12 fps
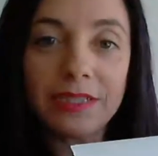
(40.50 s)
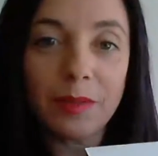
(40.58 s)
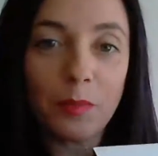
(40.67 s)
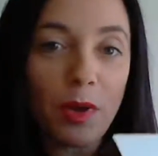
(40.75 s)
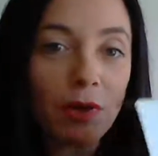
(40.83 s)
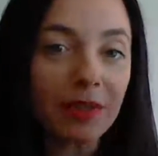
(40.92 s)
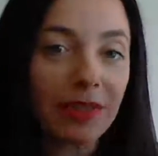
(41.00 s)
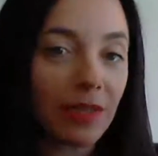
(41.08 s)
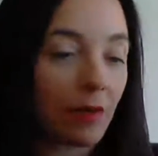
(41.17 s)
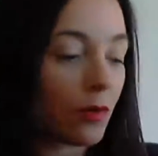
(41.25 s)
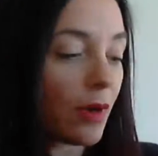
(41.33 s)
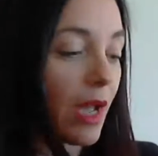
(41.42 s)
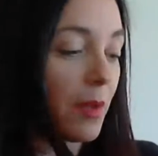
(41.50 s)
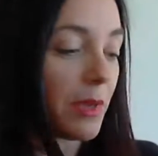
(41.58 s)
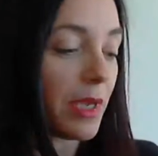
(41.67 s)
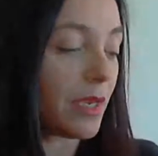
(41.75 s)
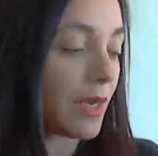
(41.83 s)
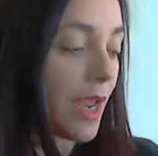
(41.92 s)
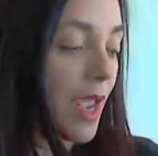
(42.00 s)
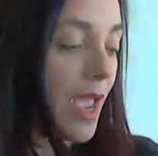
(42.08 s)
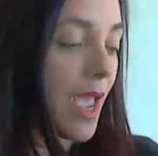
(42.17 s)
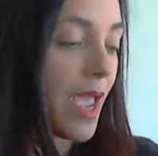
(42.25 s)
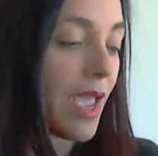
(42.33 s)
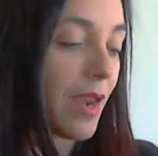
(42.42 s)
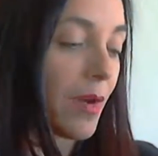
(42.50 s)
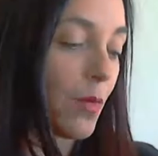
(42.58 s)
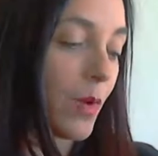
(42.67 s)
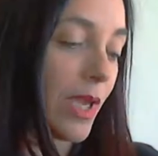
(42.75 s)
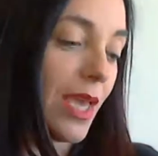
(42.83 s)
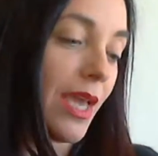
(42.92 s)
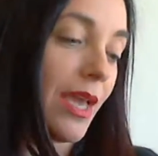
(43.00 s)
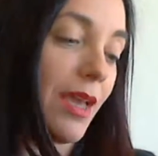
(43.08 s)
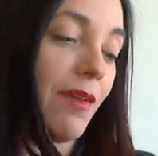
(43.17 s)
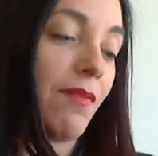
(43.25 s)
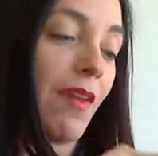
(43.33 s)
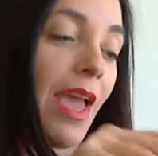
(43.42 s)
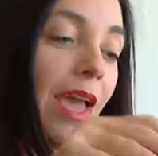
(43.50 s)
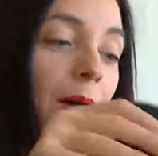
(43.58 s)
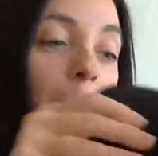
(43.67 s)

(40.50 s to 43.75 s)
this is the box that it'll come in, and we have